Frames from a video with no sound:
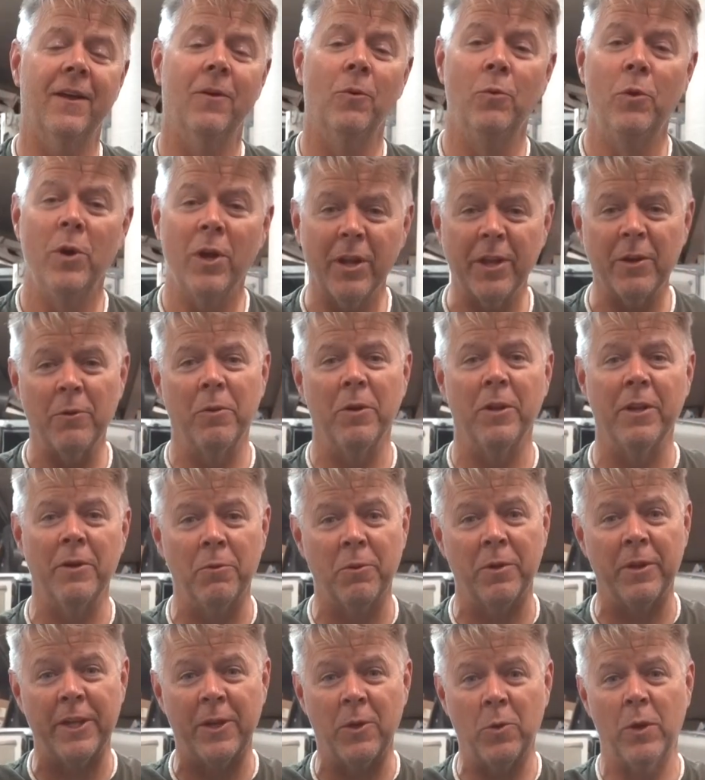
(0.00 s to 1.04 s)

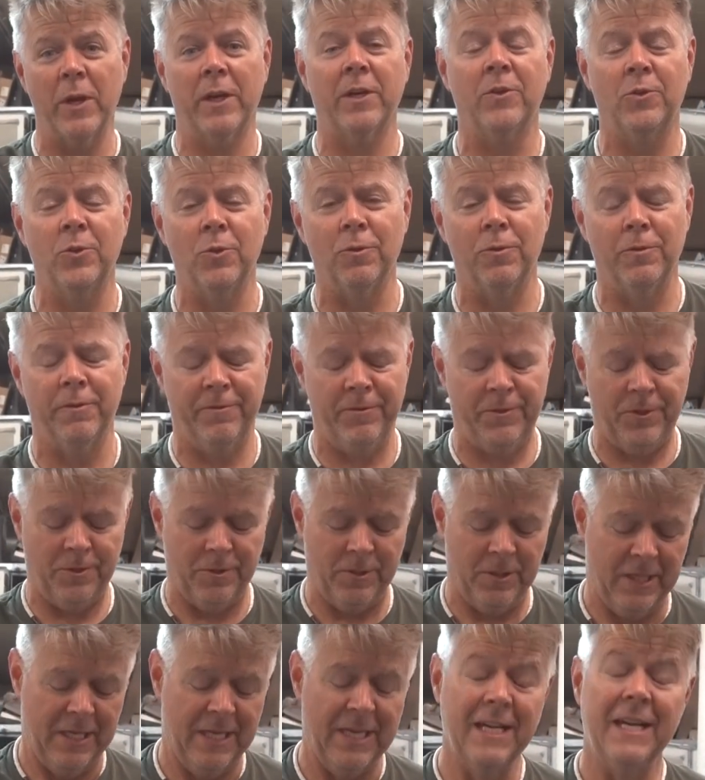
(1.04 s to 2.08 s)
Really quick tool review.
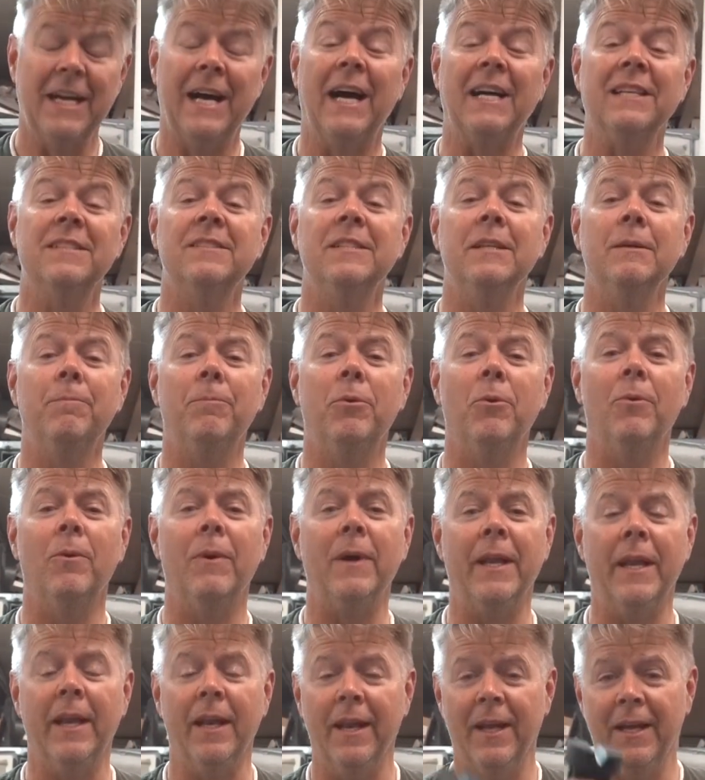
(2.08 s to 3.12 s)
A simple
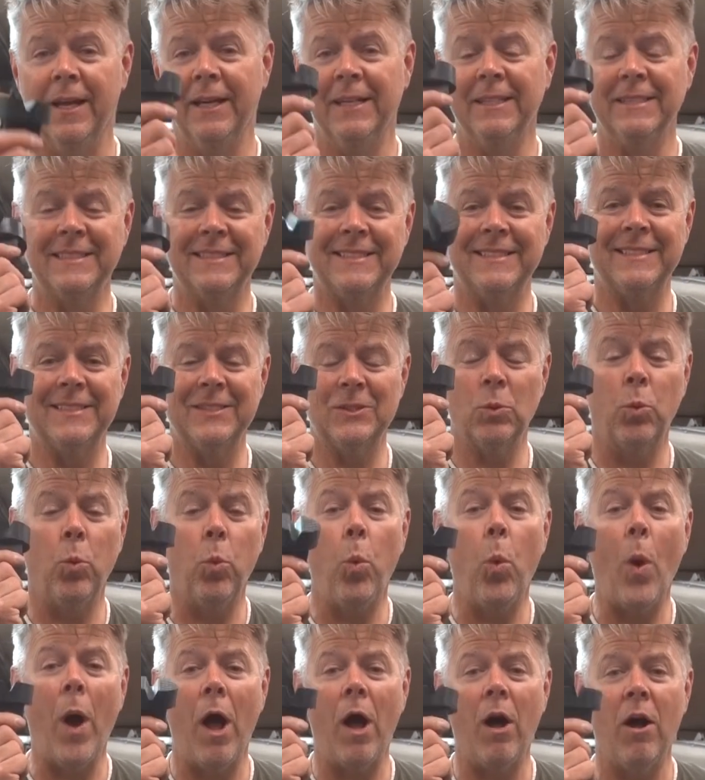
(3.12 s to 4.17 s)
one.
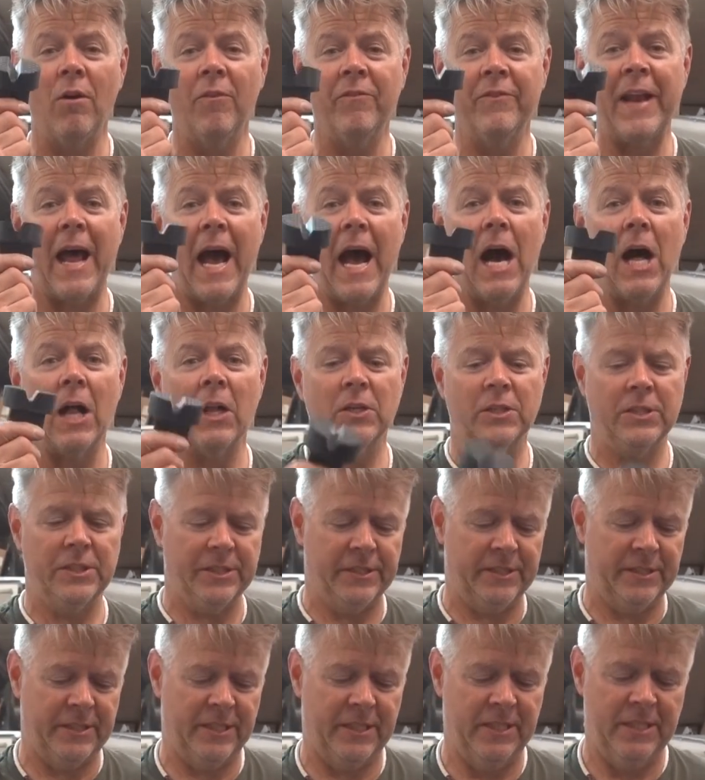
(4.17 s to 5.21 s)

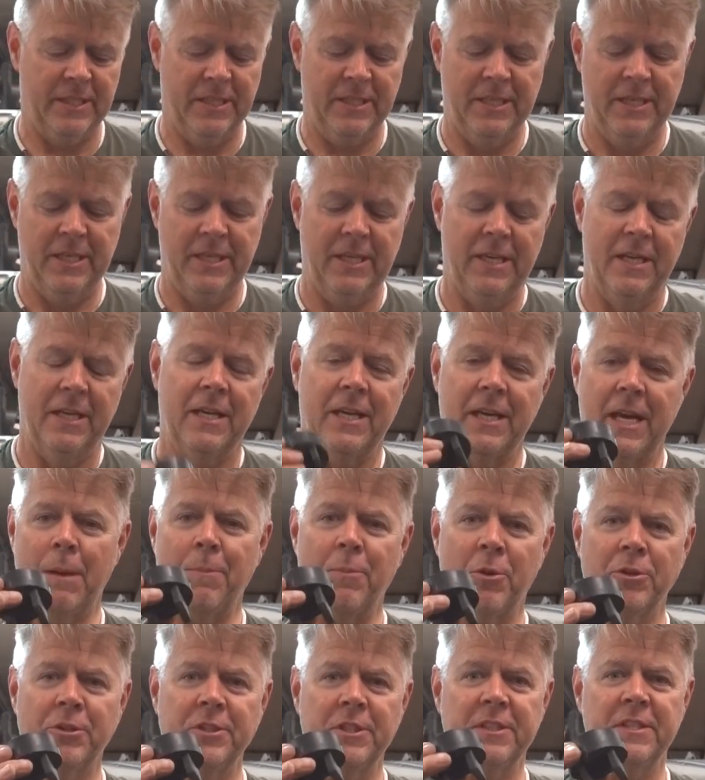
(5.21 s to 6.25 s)
$12. I
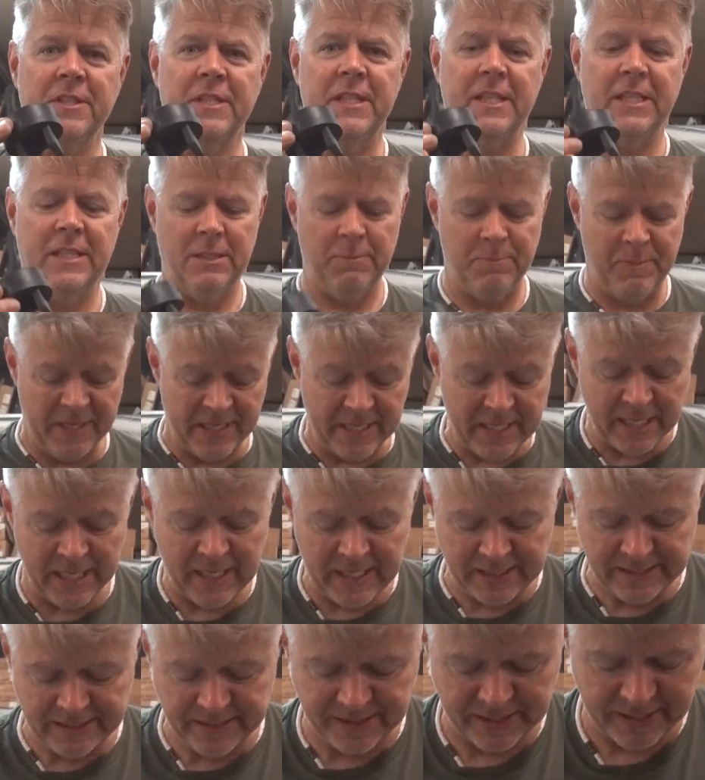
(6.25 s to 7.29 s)
purchased these
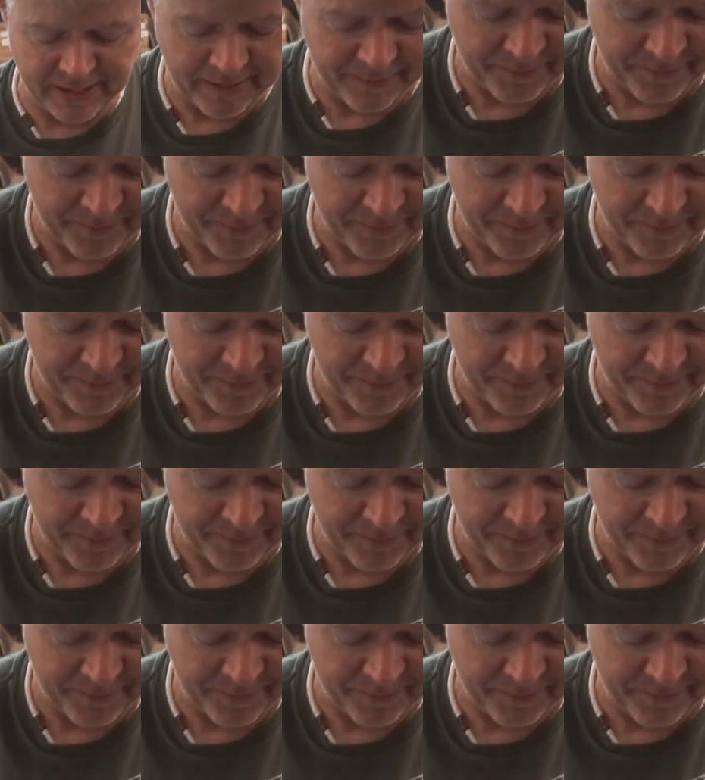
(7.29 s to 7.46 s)
because